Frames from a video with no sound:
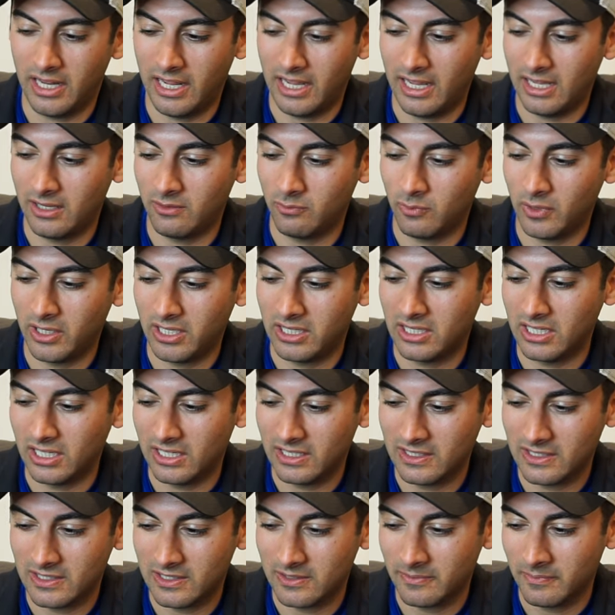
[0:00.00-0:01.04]
And when it
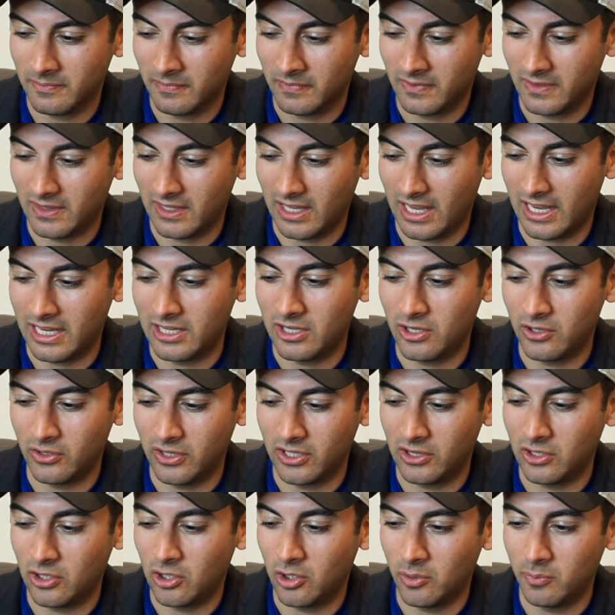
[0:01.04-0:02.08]
does, I know
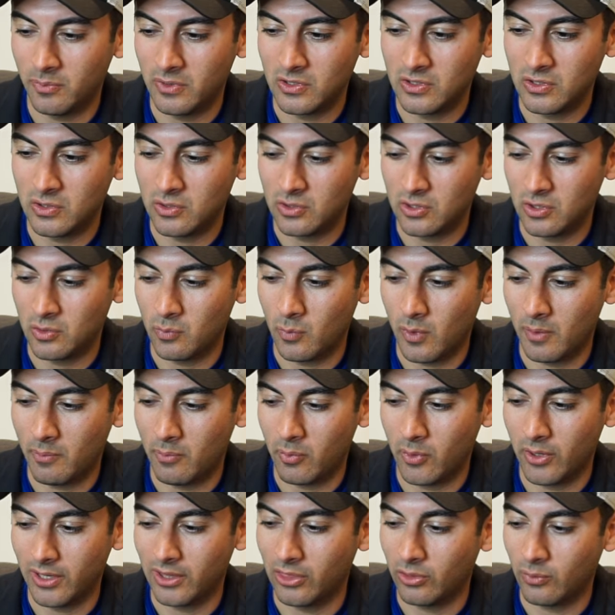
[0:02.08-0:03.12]
that the home is using
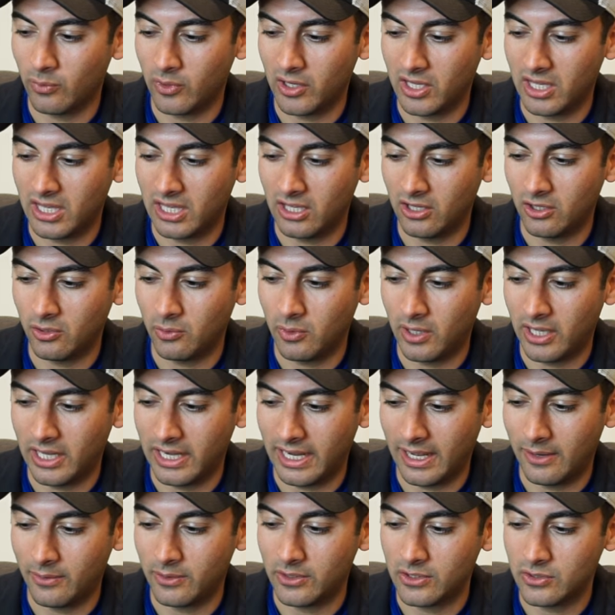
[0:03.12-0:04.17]
1.3 kilowatt
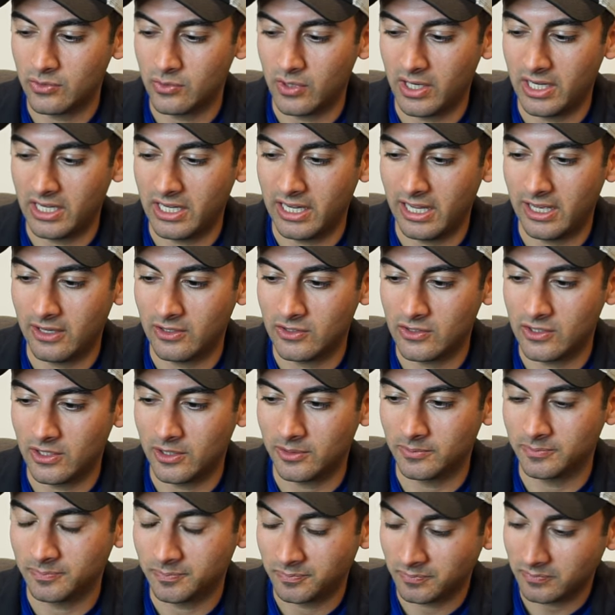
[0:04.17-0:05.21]
hours right now.
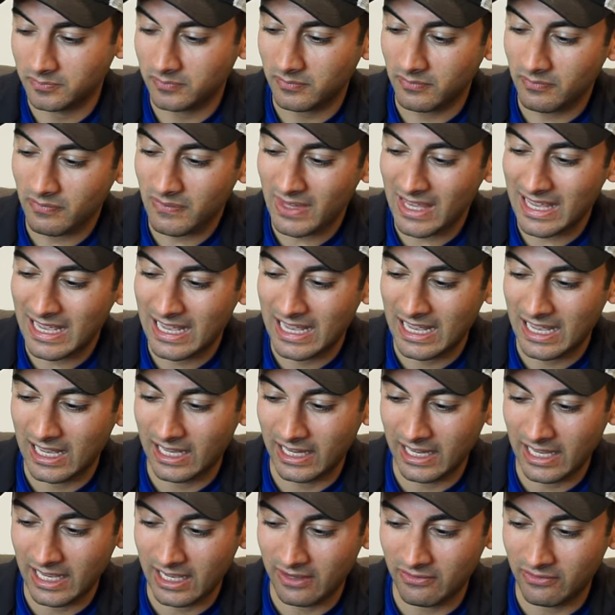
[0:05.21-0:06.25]
So I
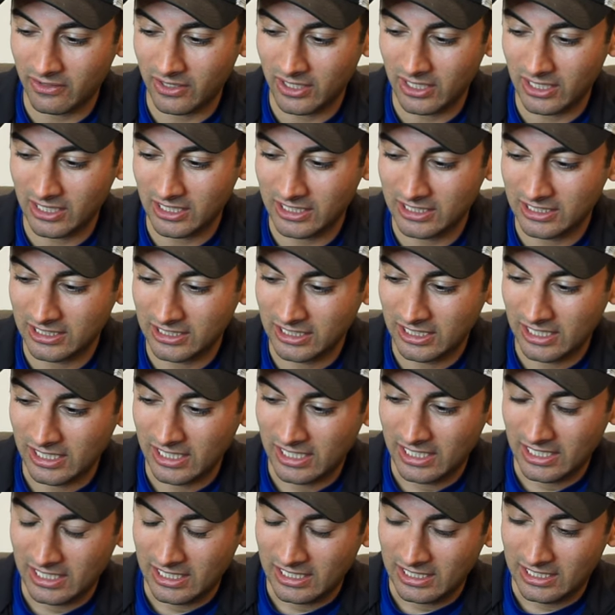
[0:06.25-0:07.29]
have, uh,
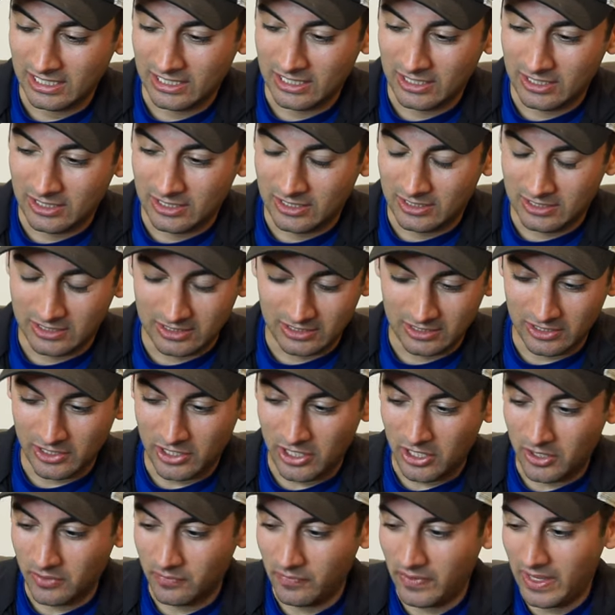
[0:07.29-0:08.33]
you
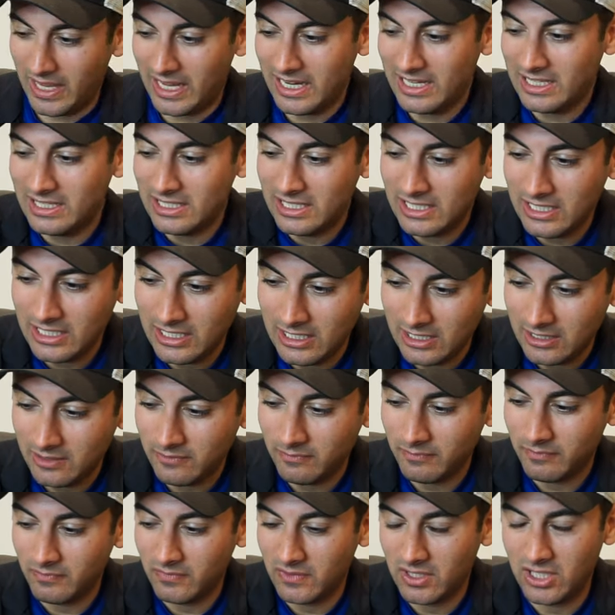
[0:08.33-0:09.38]
know,
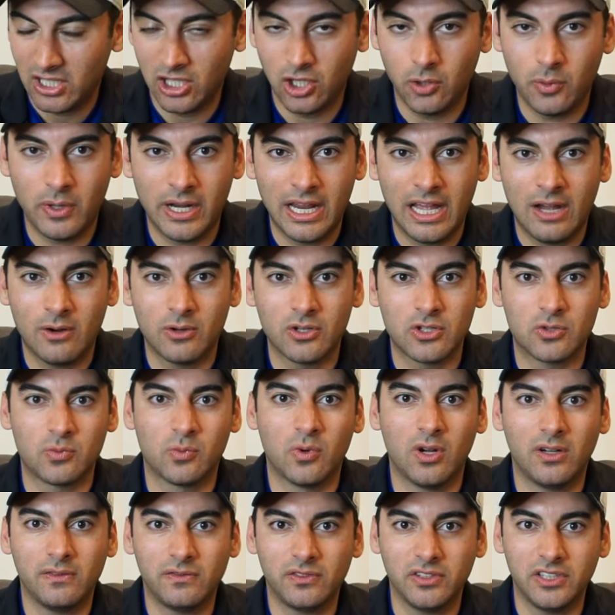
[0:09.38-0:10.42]
18 kilowatt hours
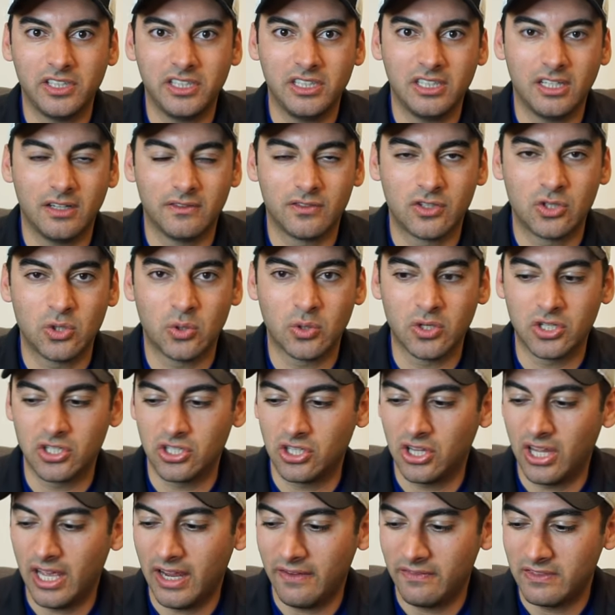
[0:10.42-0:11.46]
roughly of
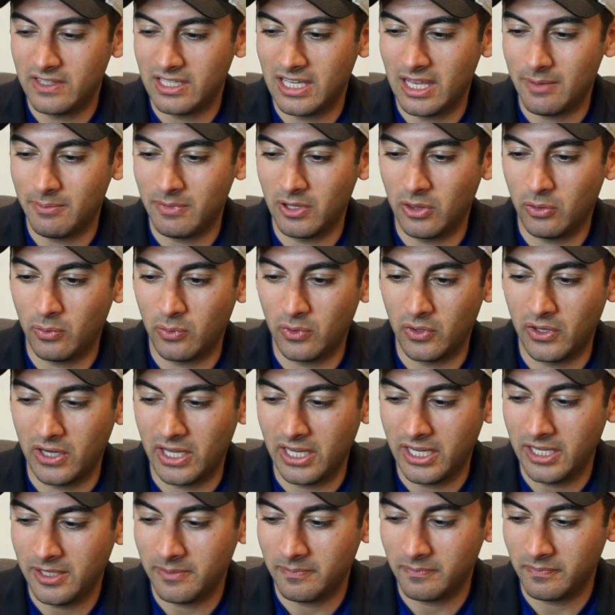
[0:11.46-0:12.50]
storage left to get me through the
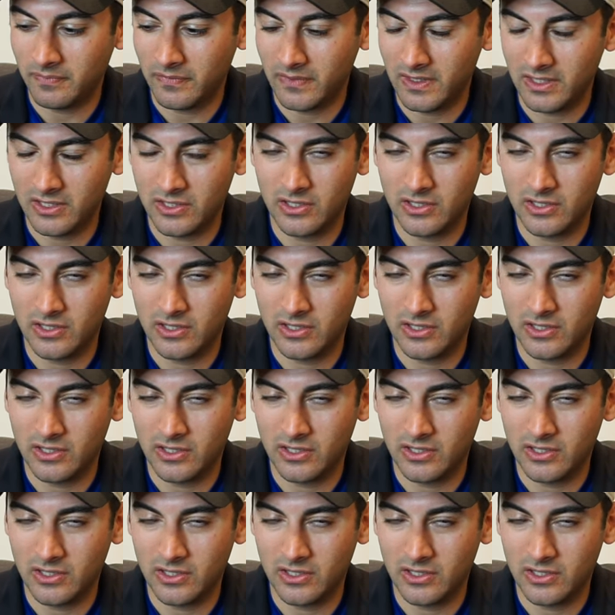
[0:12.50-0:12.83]
night.